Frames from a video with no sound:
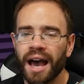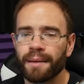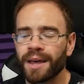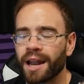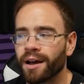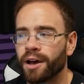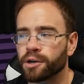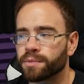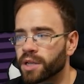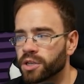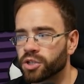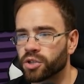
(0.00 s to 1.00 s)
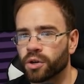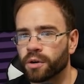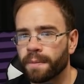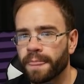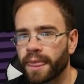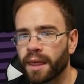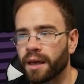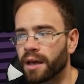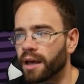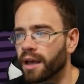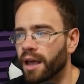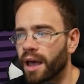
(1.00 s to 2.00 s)
I'm not 100% sure
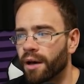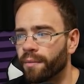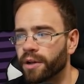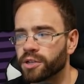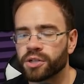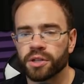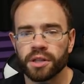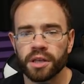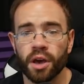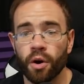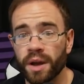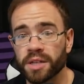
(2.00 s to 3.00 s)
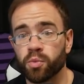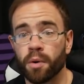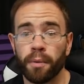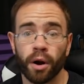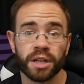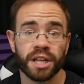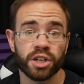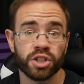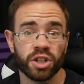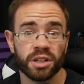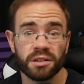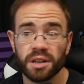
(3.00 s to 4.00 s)
uh, how much the OS will
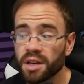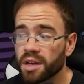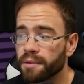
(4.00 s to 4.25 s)
partition,